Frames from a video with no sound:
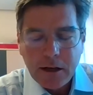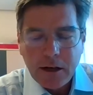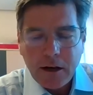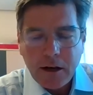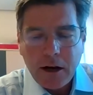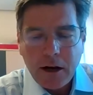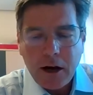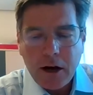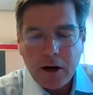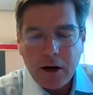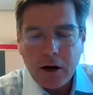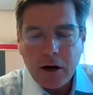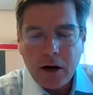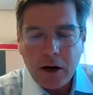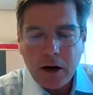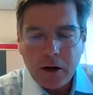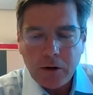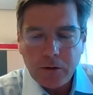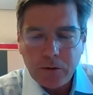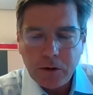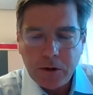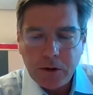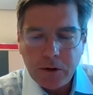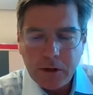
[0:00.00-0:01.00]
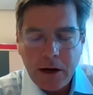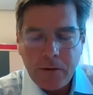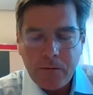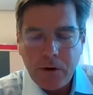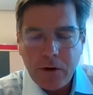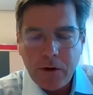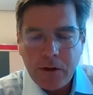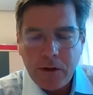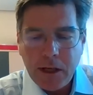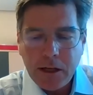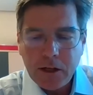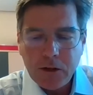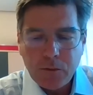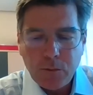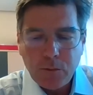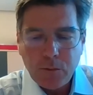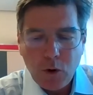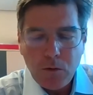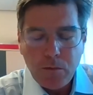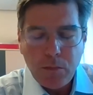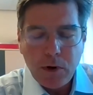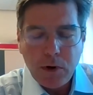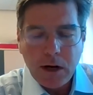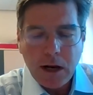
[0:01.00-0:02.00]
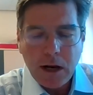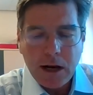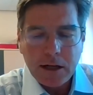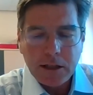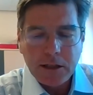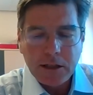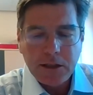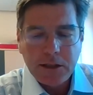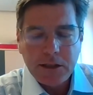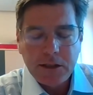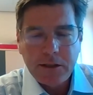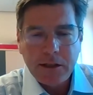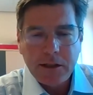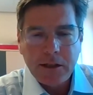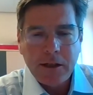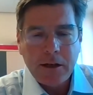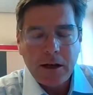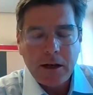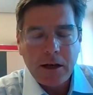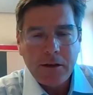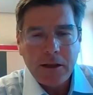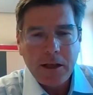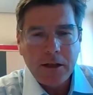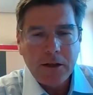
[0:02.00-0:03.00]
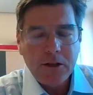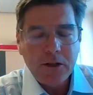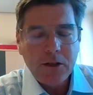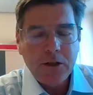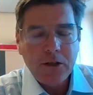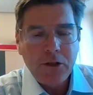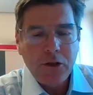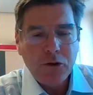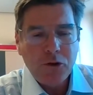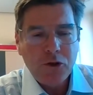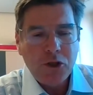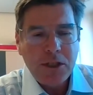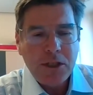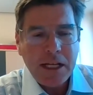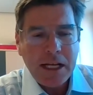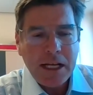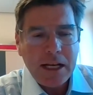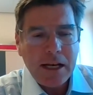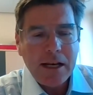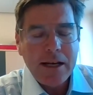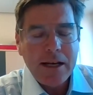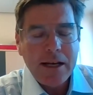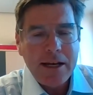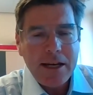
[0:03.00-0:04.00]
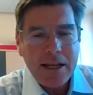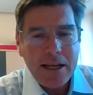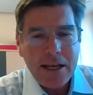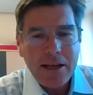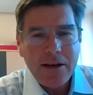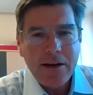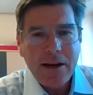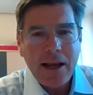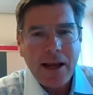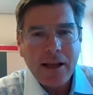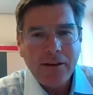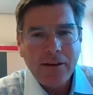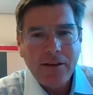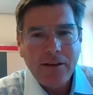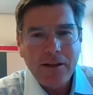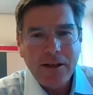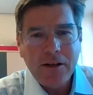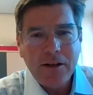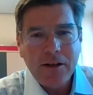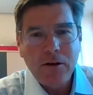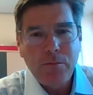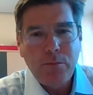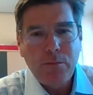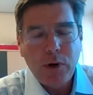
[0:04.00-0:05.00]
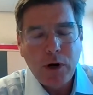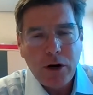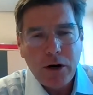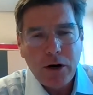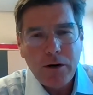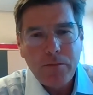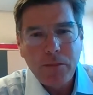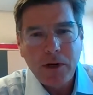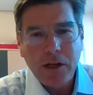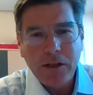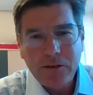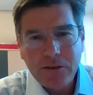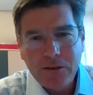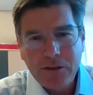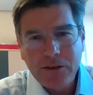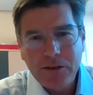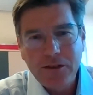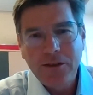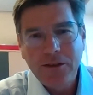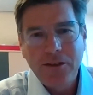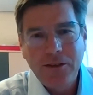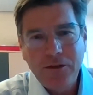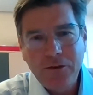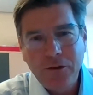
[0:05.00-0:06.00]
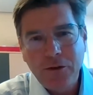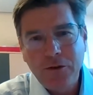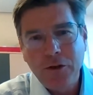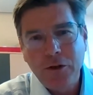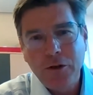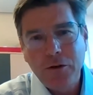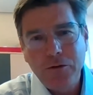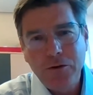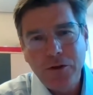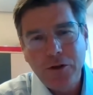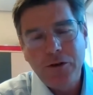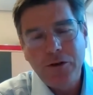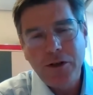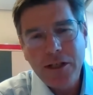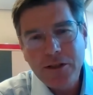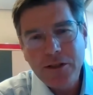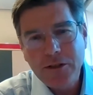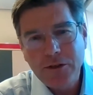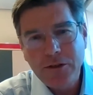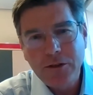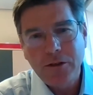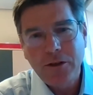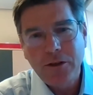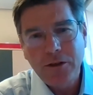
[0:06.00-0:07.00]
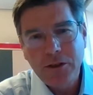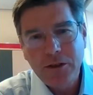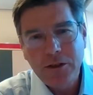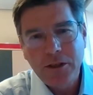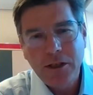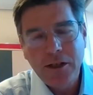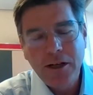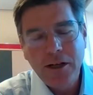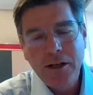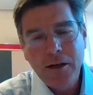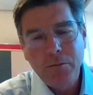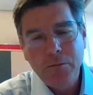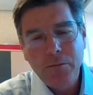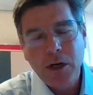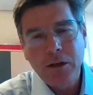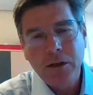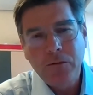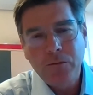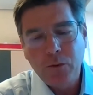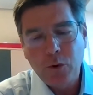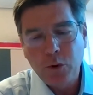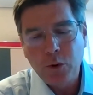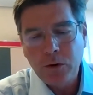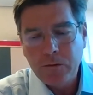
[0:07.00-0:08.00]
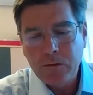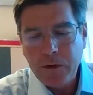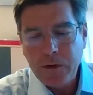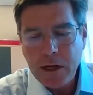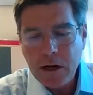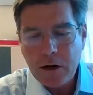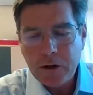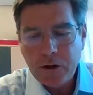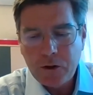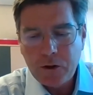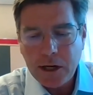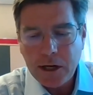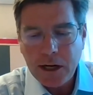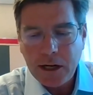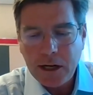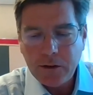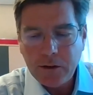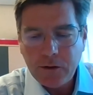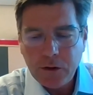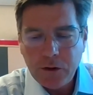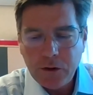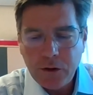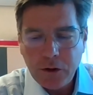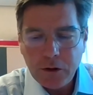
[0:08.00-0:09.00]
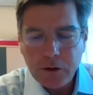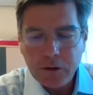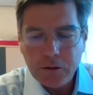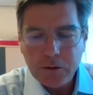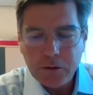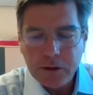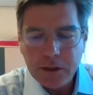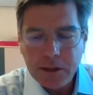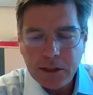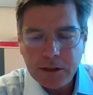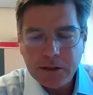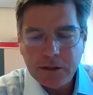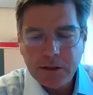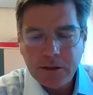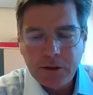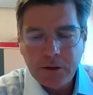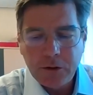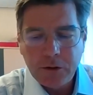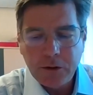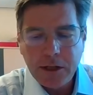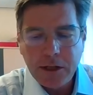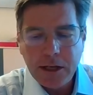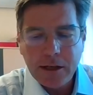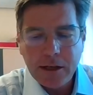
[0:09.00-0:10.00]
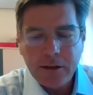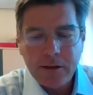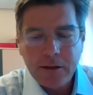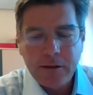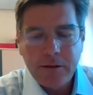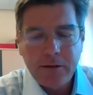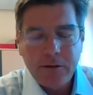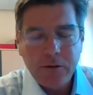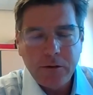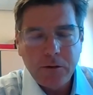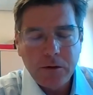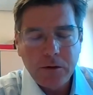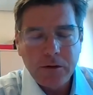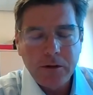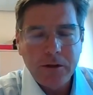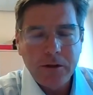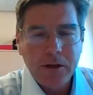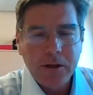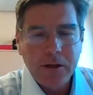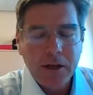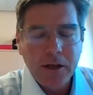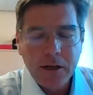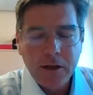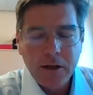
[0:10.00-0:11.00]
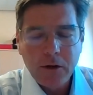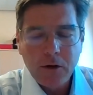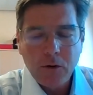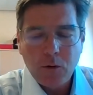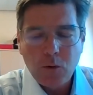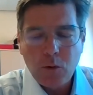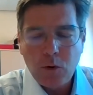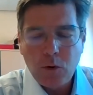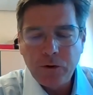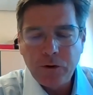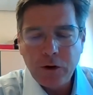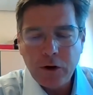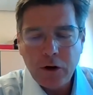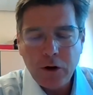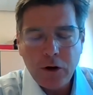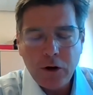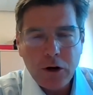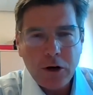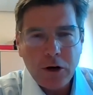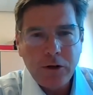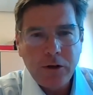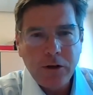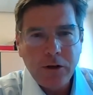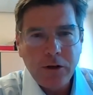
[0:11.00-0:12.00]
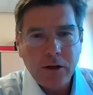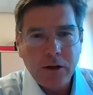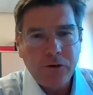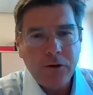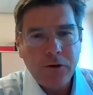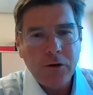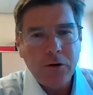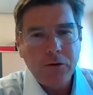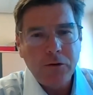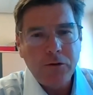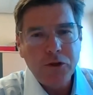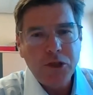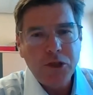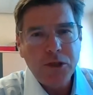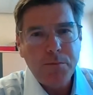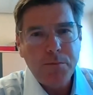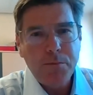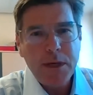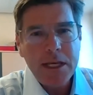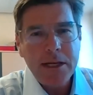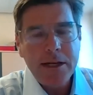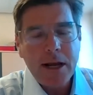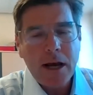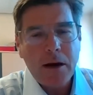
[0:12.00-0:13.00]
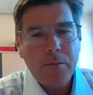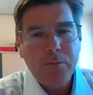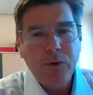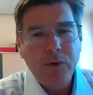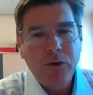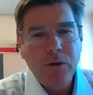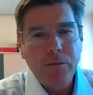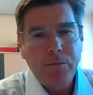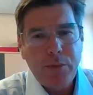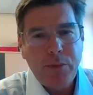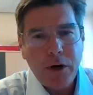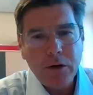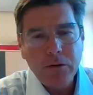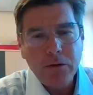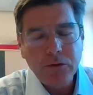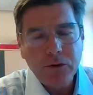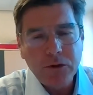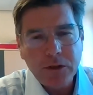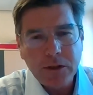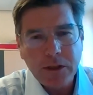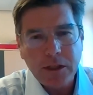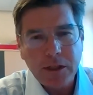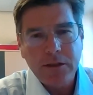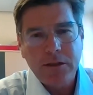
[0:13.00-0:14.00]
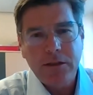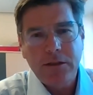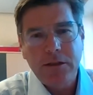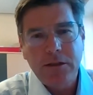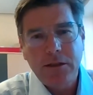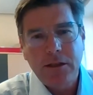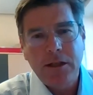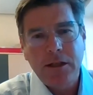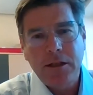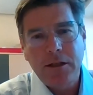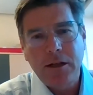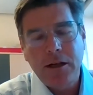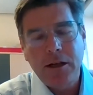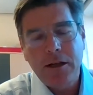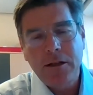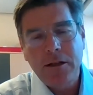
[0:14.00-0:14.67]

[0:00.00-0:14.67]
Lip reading: how everything is mobilized. And I think you still need ethical permit to do your research. But what we are trying to do is to get to all the hurdles, to speed up the process. And I